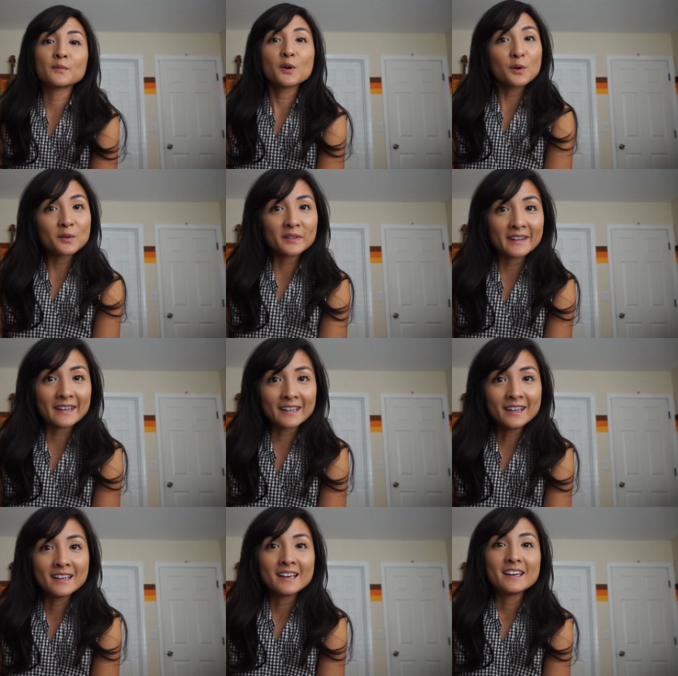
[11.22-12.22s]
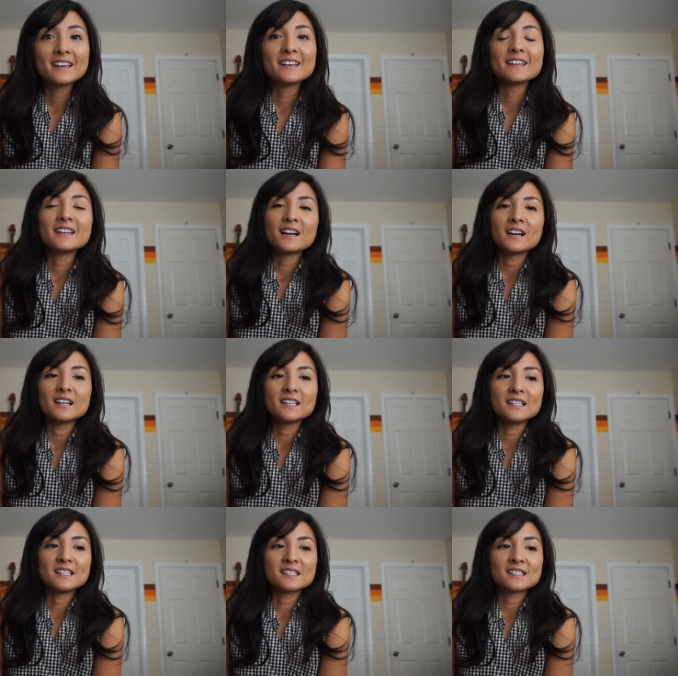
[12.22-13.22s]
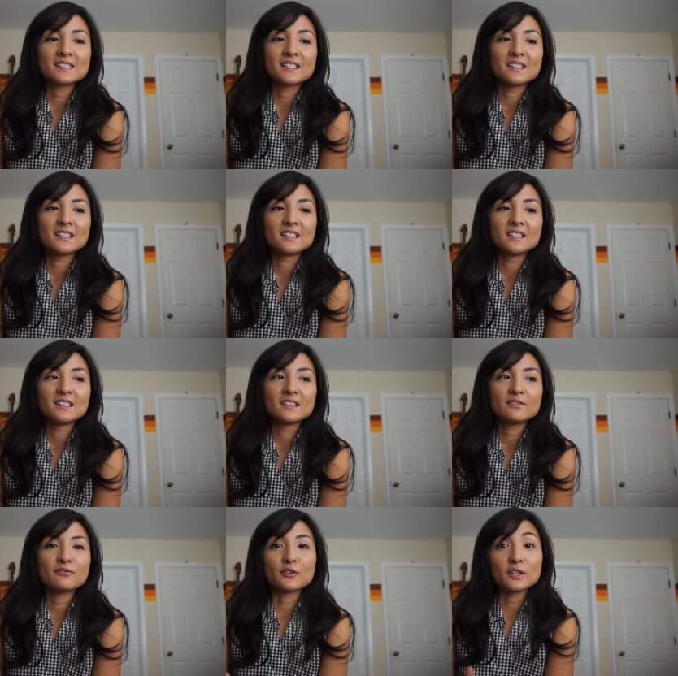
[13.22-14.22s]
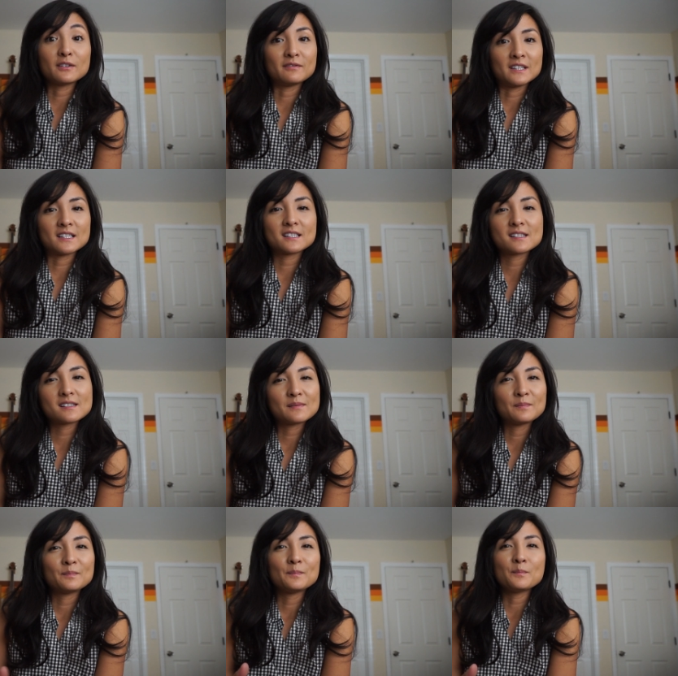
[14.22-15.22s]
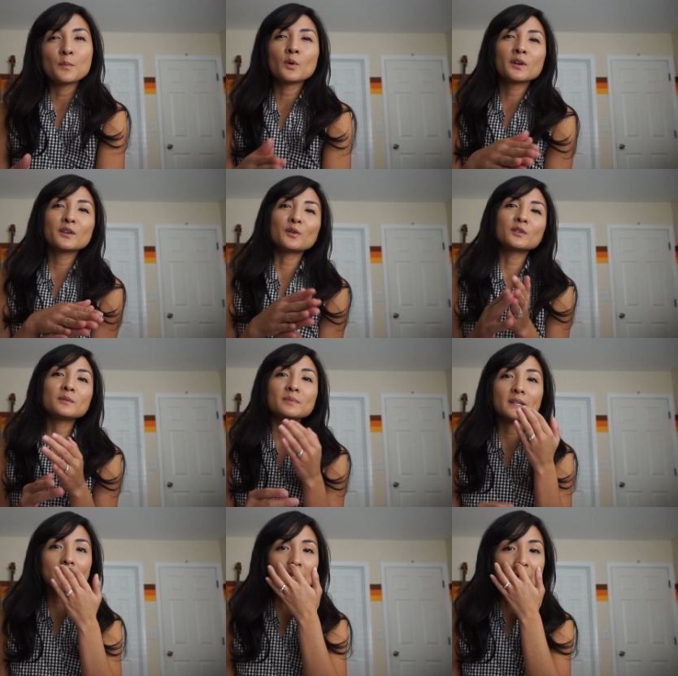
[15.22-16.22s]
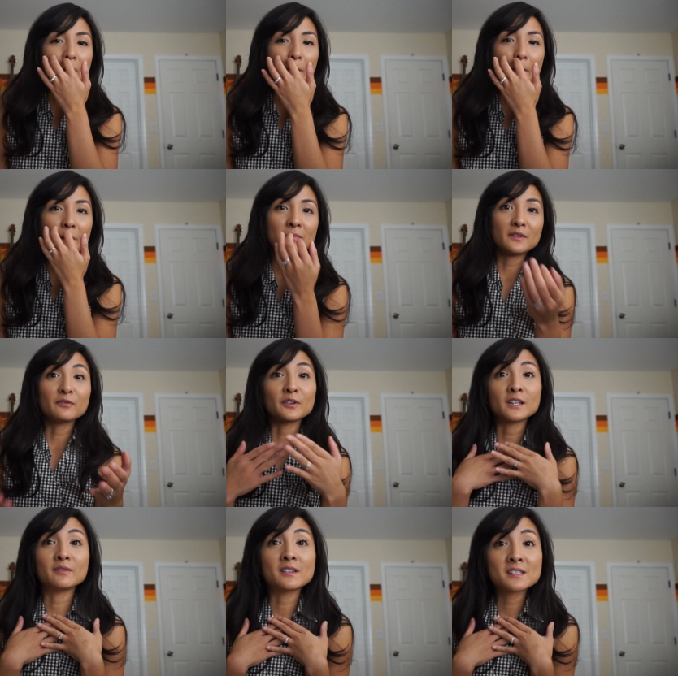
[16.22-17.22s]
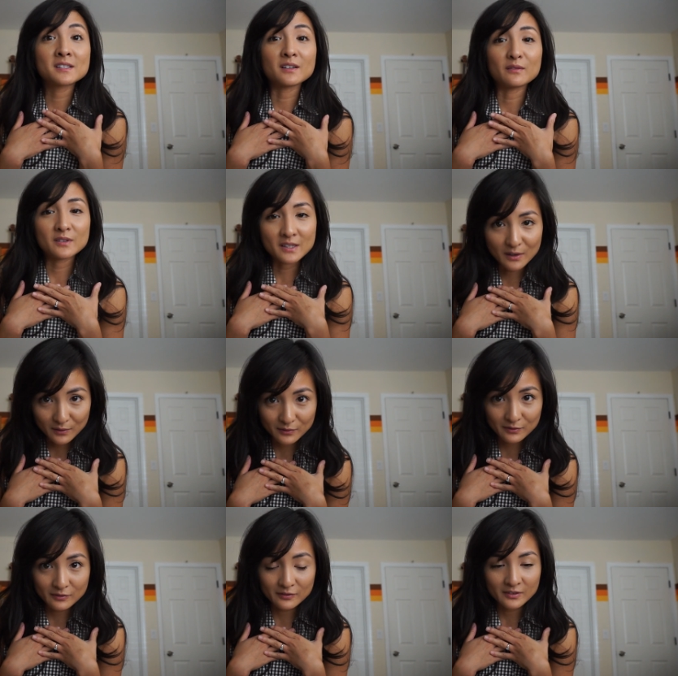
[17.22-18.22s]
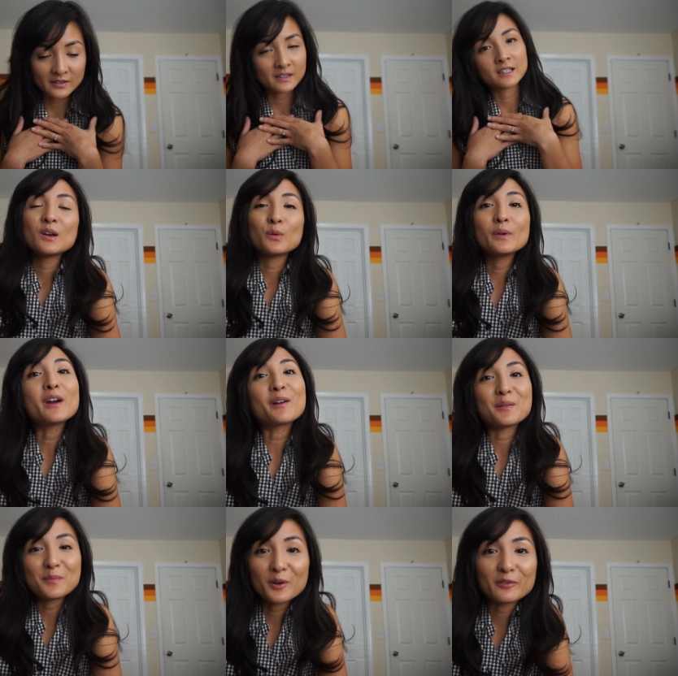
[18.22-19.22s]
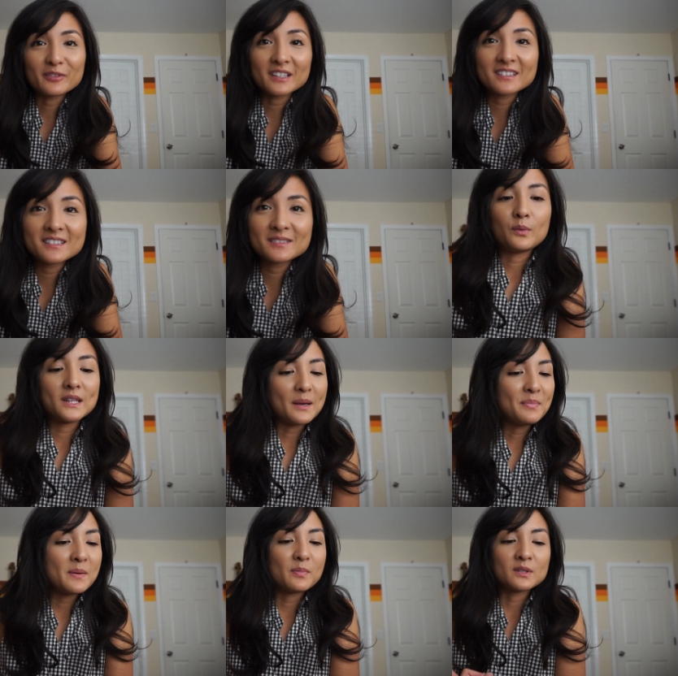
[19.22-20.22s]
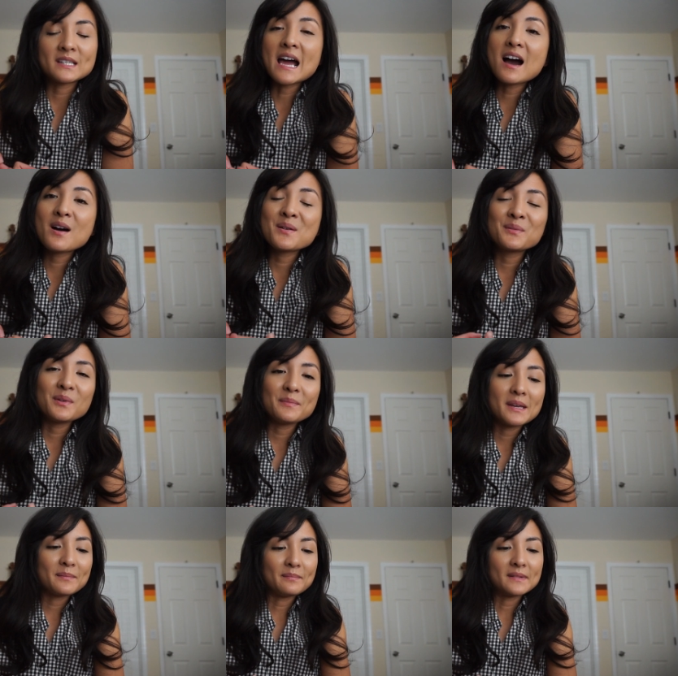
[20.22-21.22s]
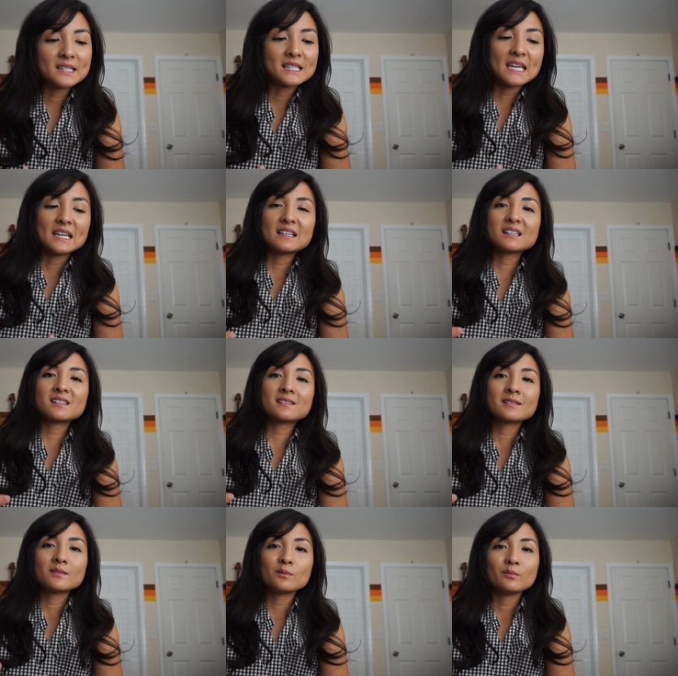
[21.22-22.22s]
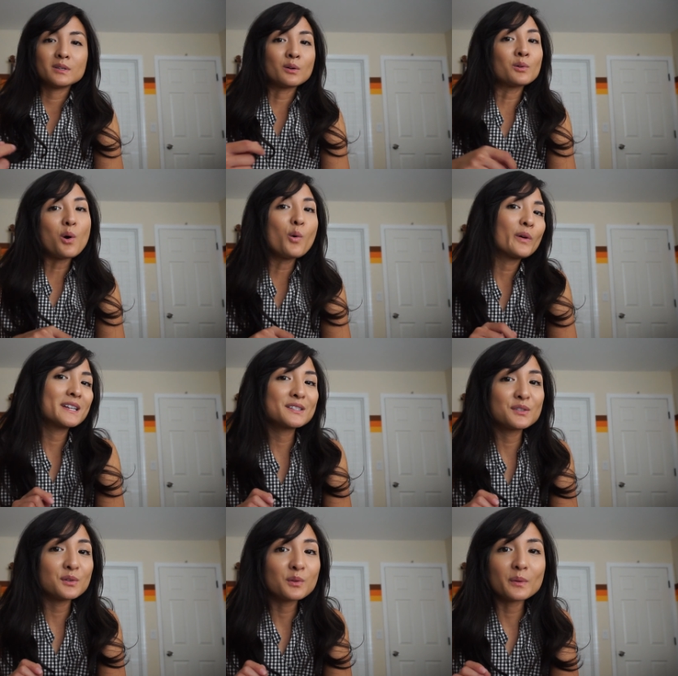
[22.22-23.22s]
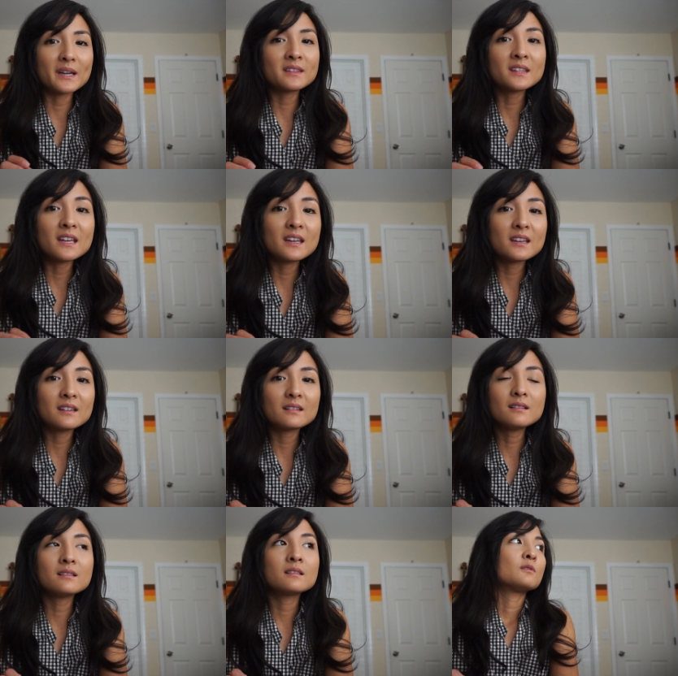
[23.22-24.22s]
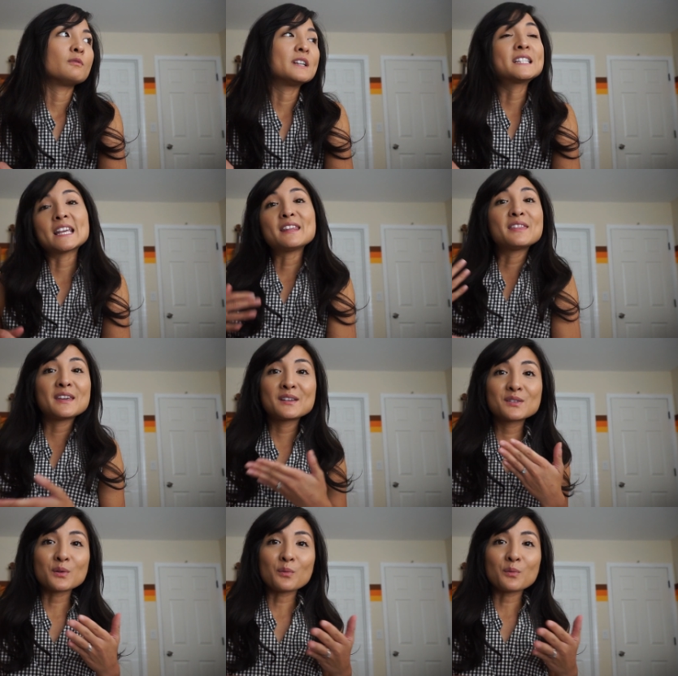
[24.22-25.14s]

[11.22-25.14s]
currently is forgiveness. More notably, the forgiveness of self. We are imperfect. We let people down, we make mistakes, we don't always do the right thing, we say things